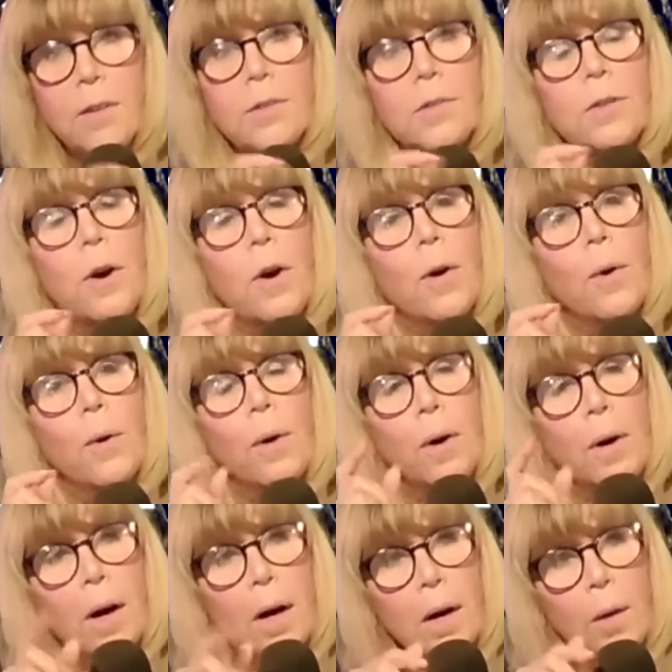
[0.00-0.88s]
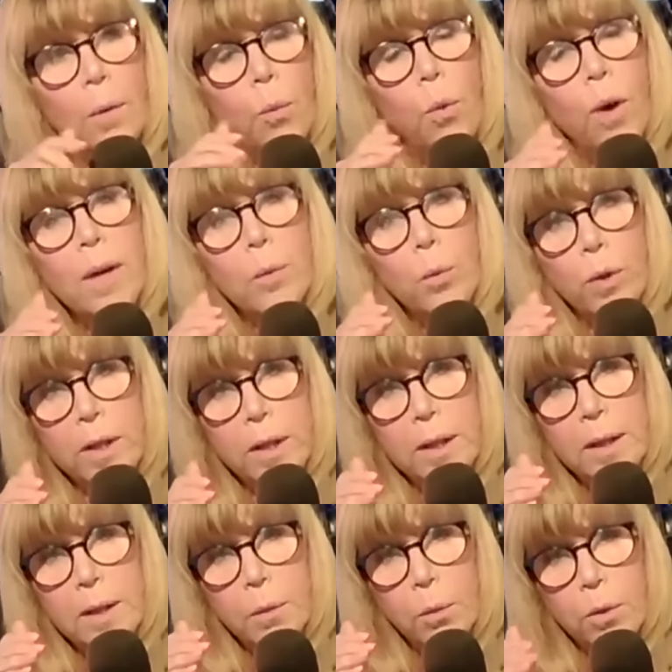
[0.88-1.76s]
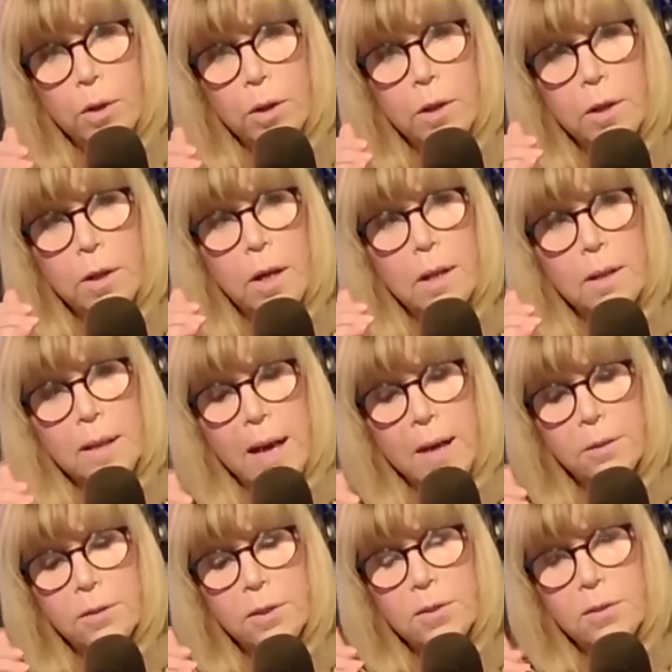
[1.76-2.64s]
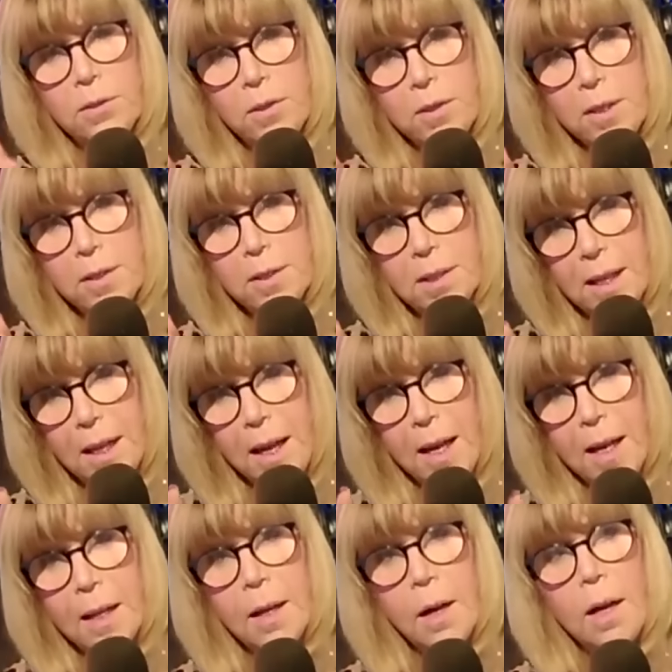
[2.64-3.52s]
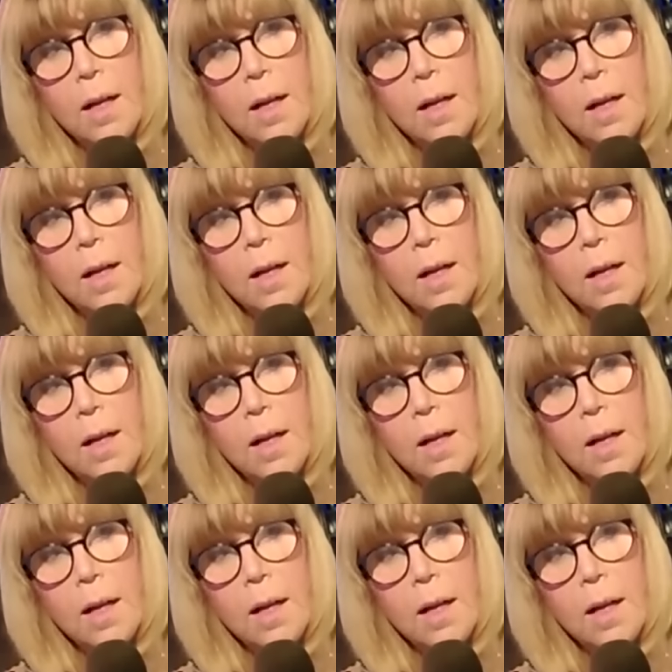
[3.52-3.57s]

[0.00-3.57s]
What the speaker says: So what we were allowed to see today